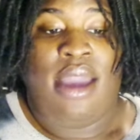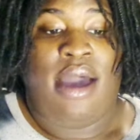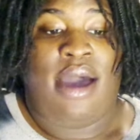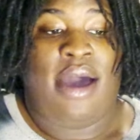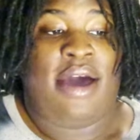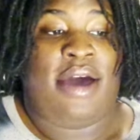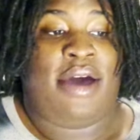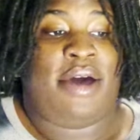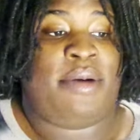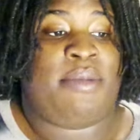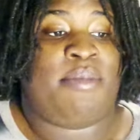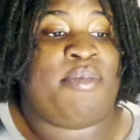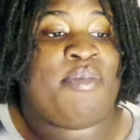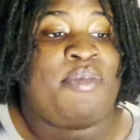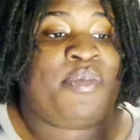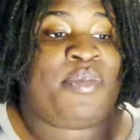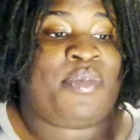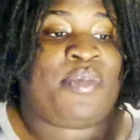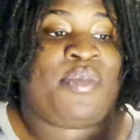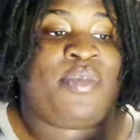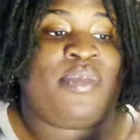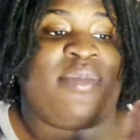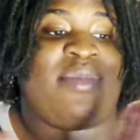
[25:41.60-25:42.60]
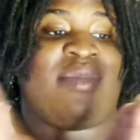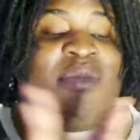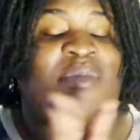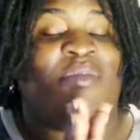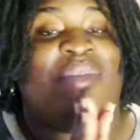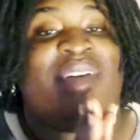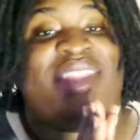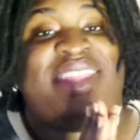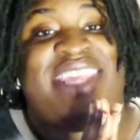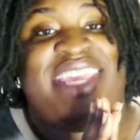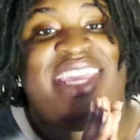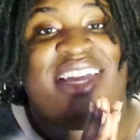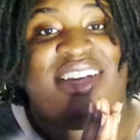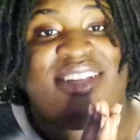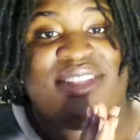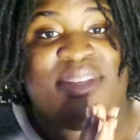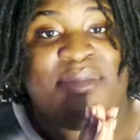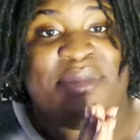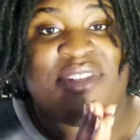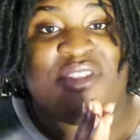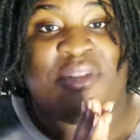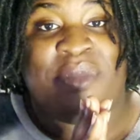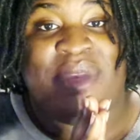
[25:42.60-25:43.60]
But thank y'all
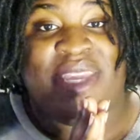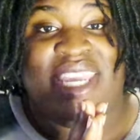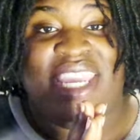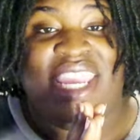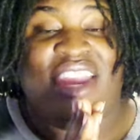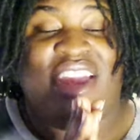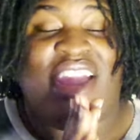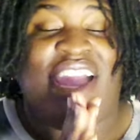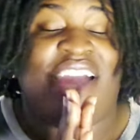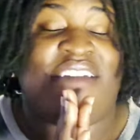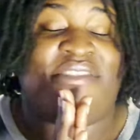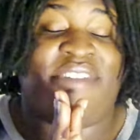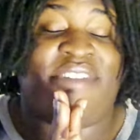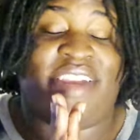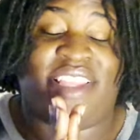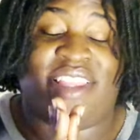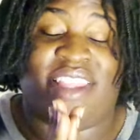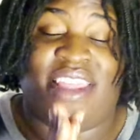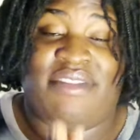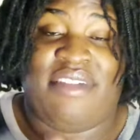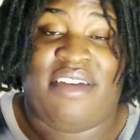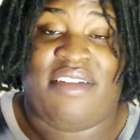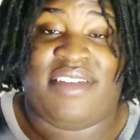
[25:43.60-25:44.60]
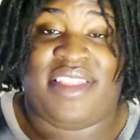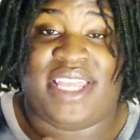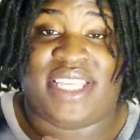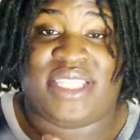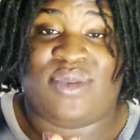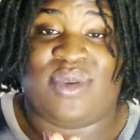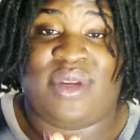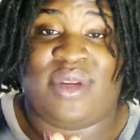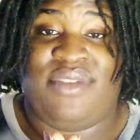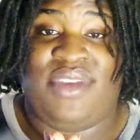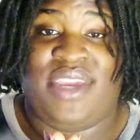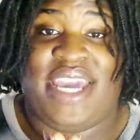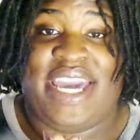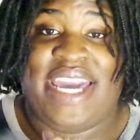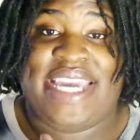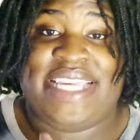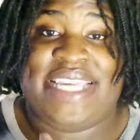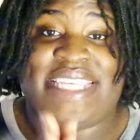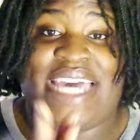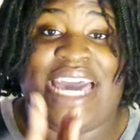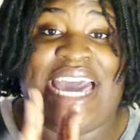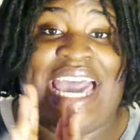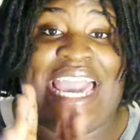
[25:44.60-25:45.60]
so much for being here. I freaking love every last one of you
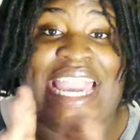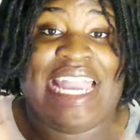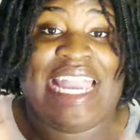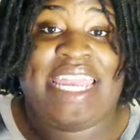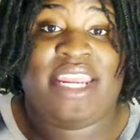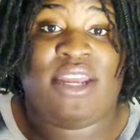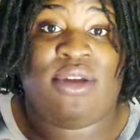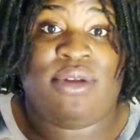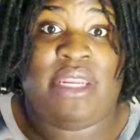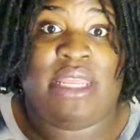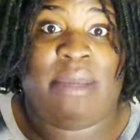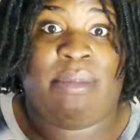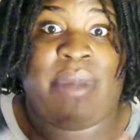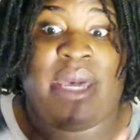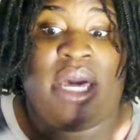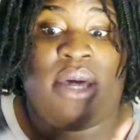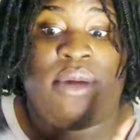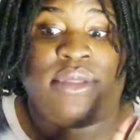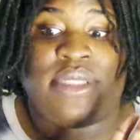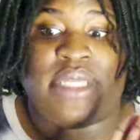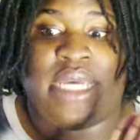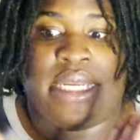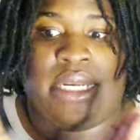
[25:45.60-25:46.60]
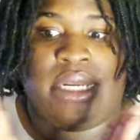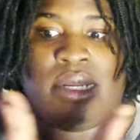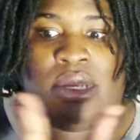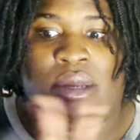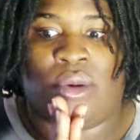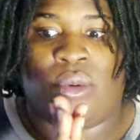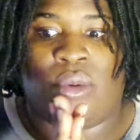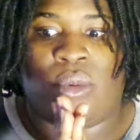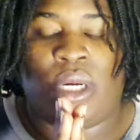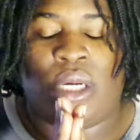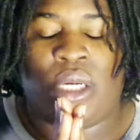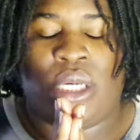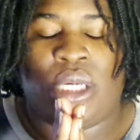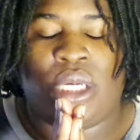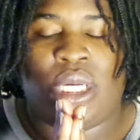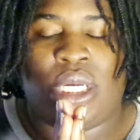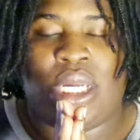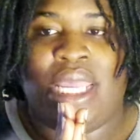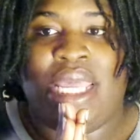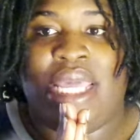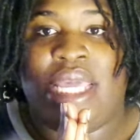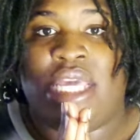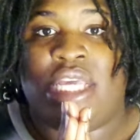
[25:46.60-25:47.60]
guys. I got to go dip out. I need to go to work.